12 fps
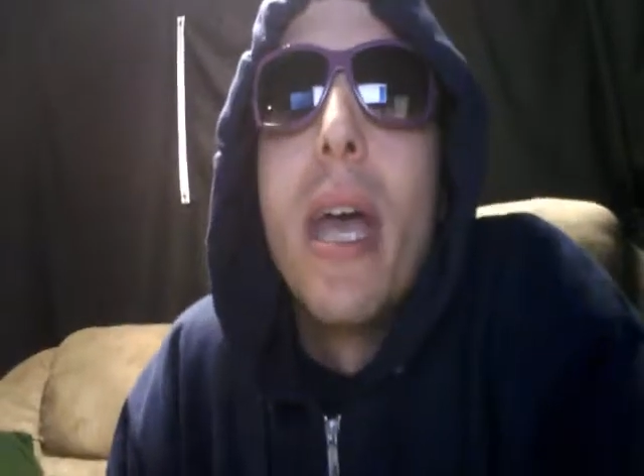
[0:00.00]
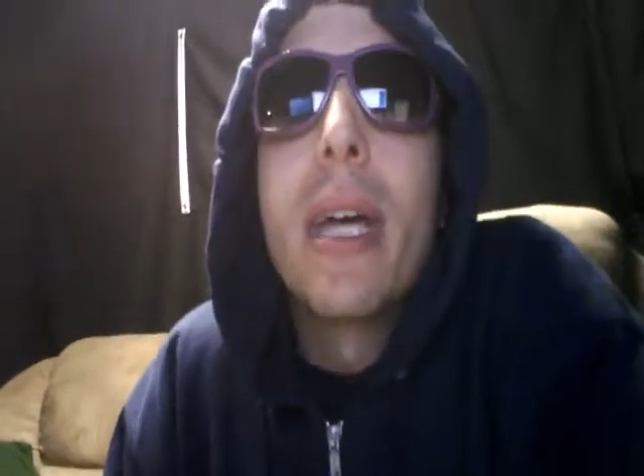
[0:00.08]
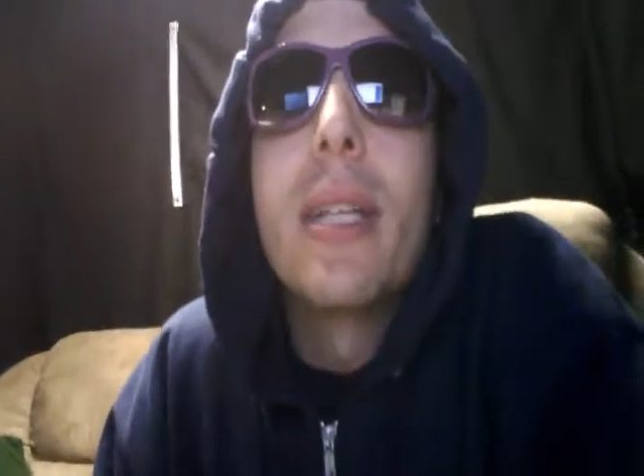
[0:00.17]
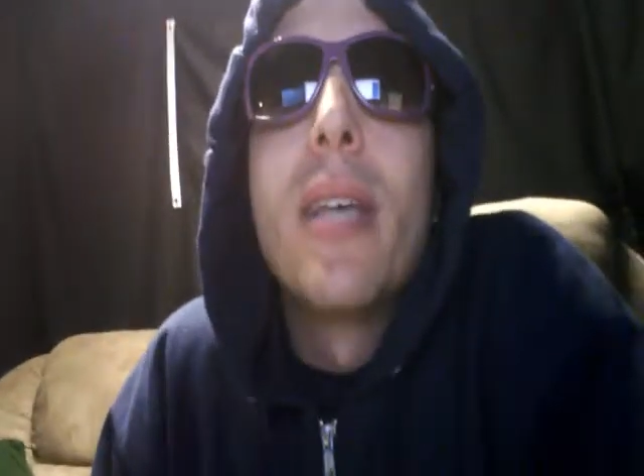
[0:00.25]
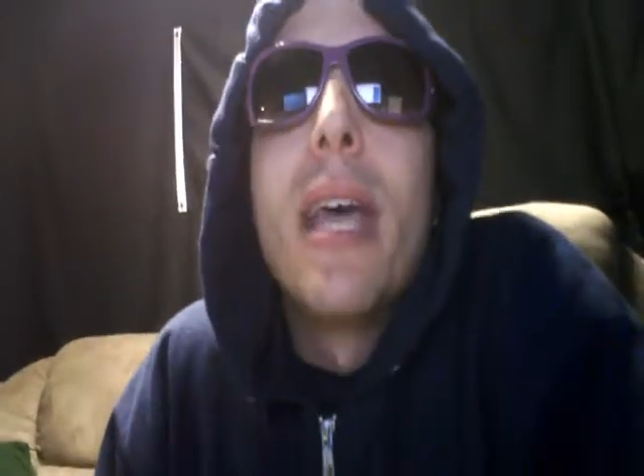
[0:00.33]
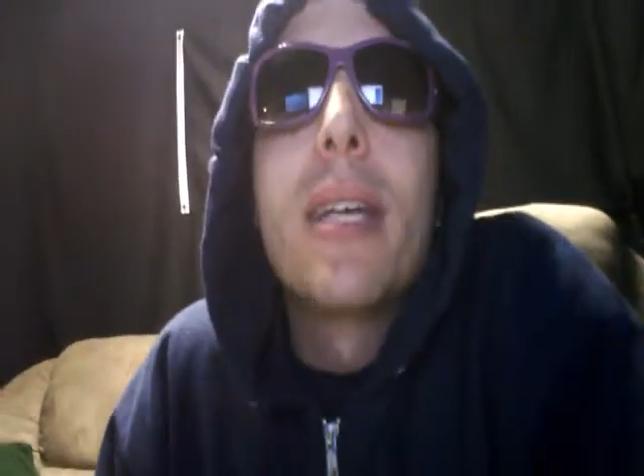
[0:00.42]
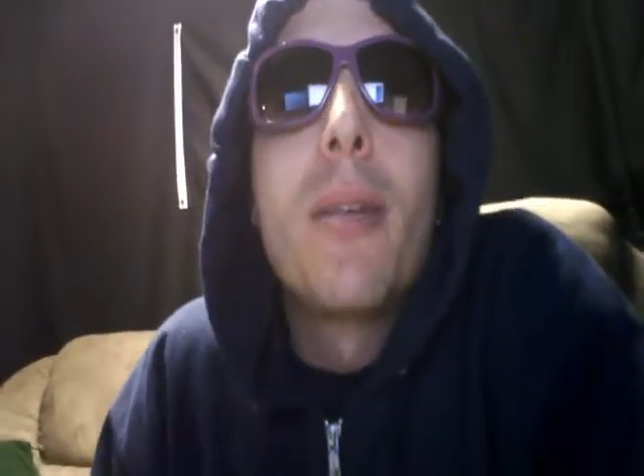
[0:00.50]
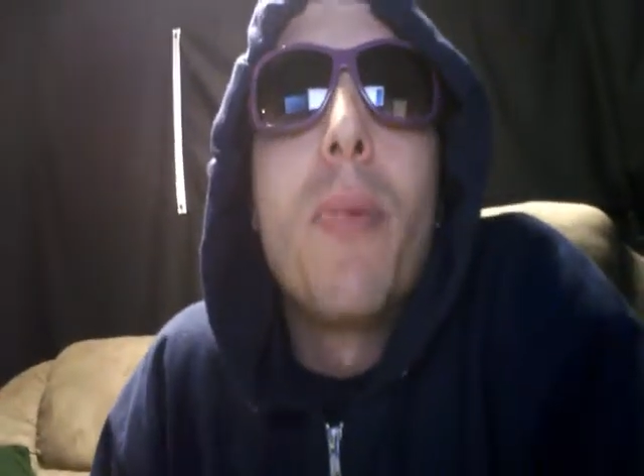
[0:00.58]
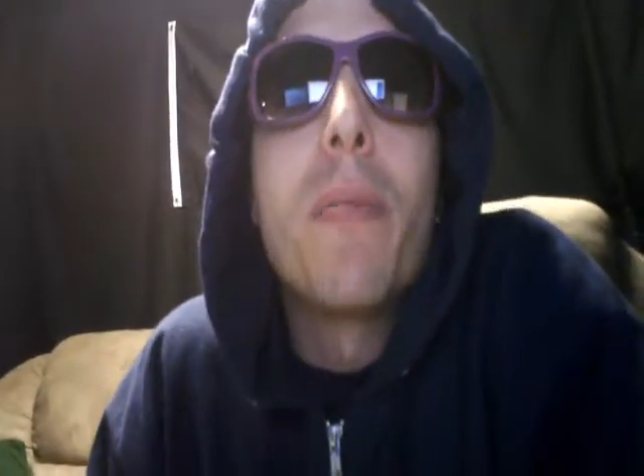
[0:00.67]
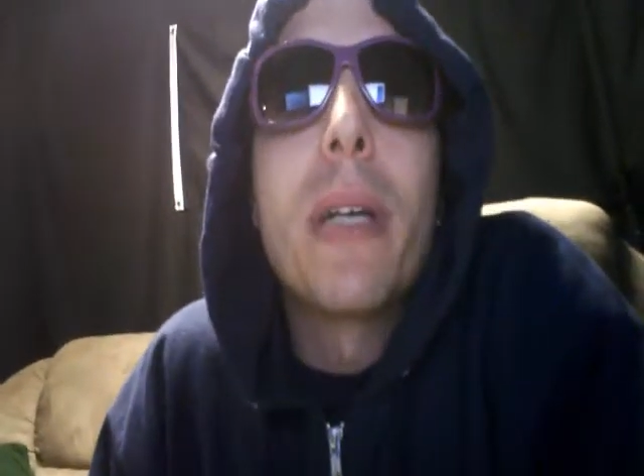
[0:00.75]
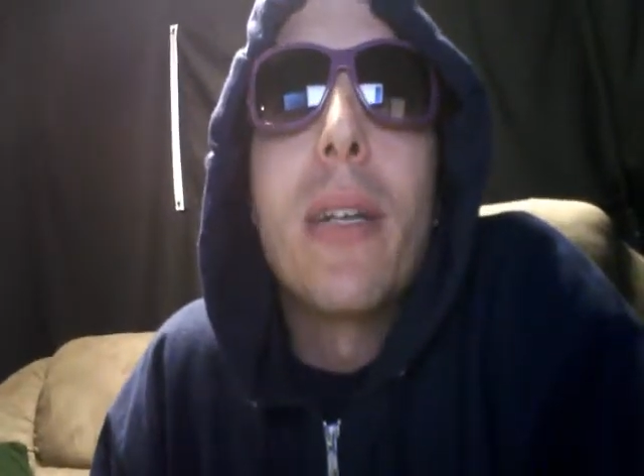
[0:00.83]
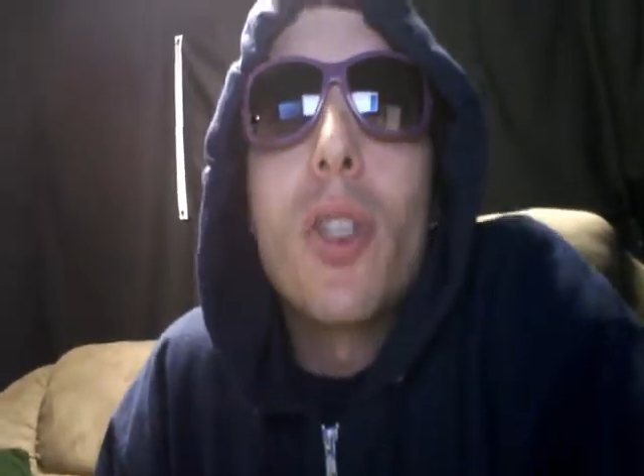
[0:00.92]
Because the
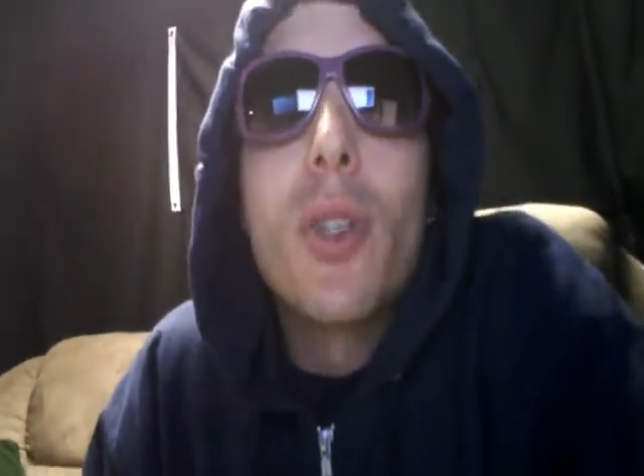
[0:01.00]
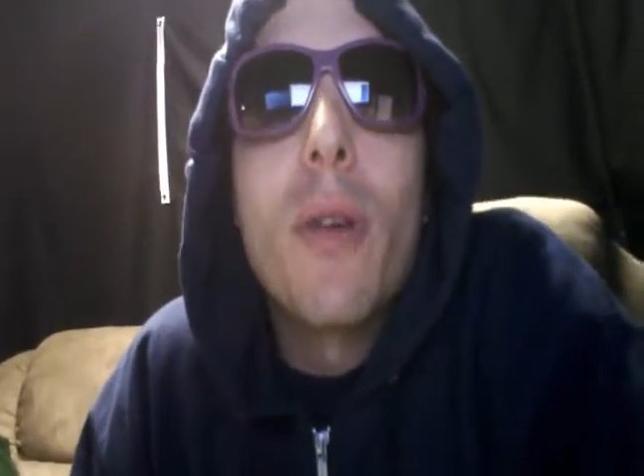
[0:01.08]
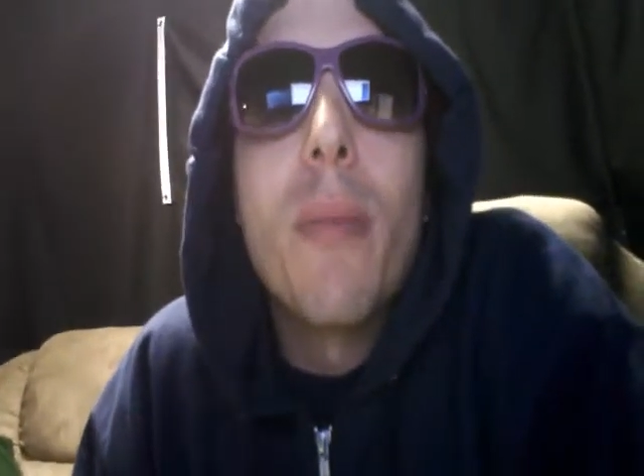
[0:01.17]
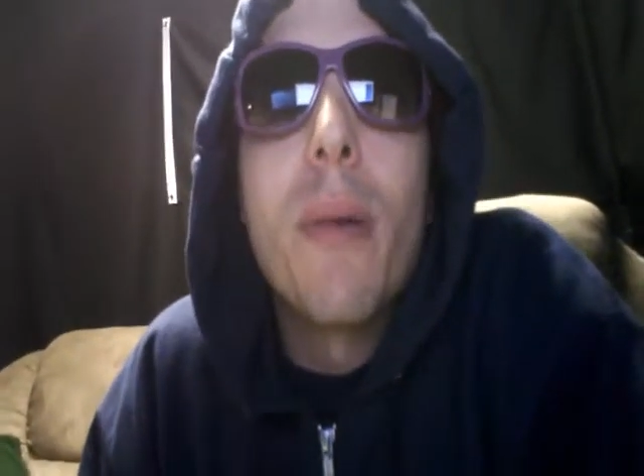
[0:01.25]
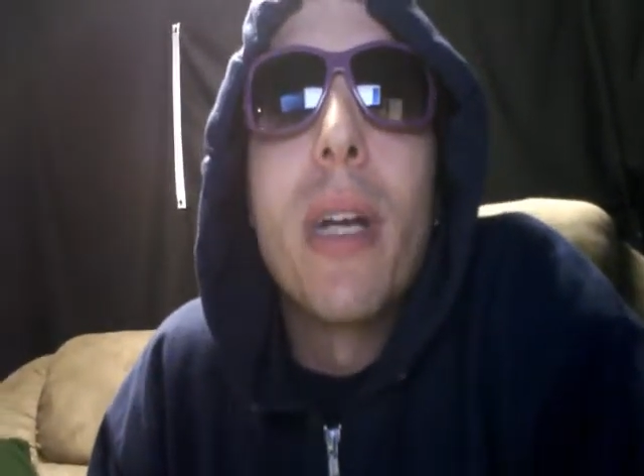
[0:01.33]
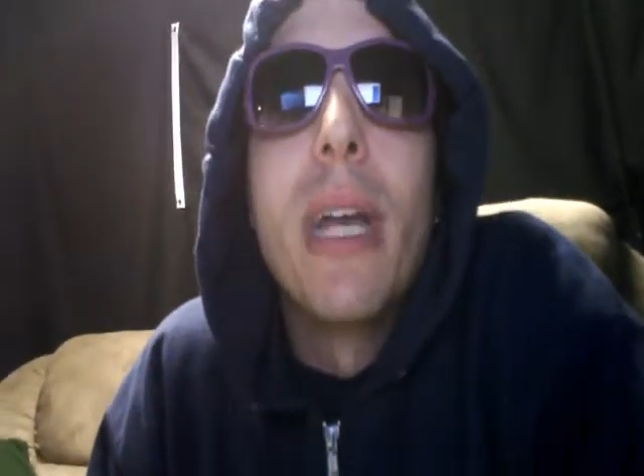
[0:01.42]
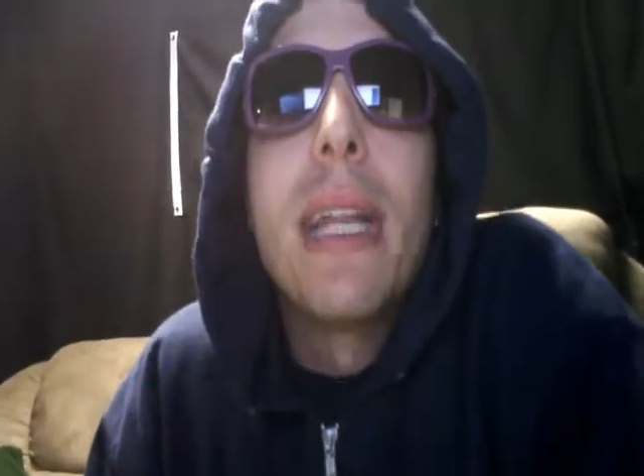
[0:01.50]
public has a short memory.